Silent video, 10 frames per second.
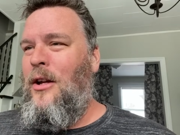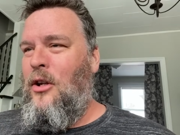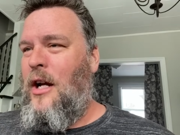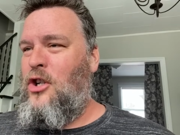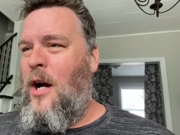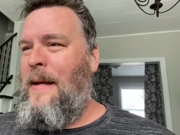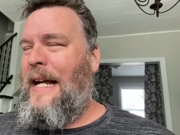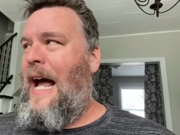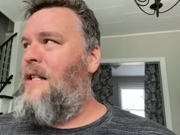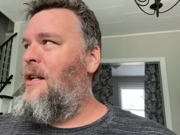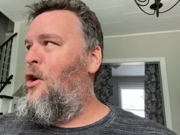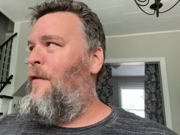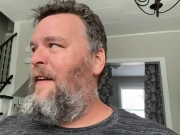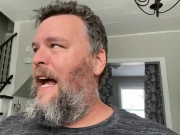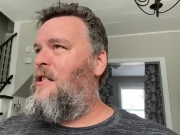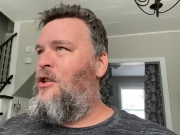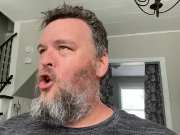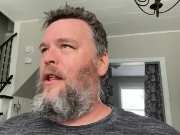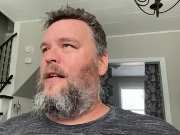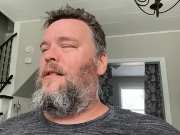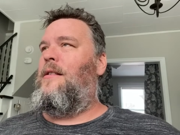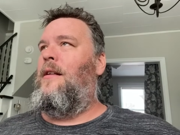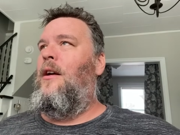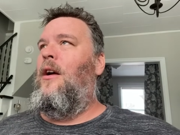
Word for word: Because Army guys, I don't know if you guys know this,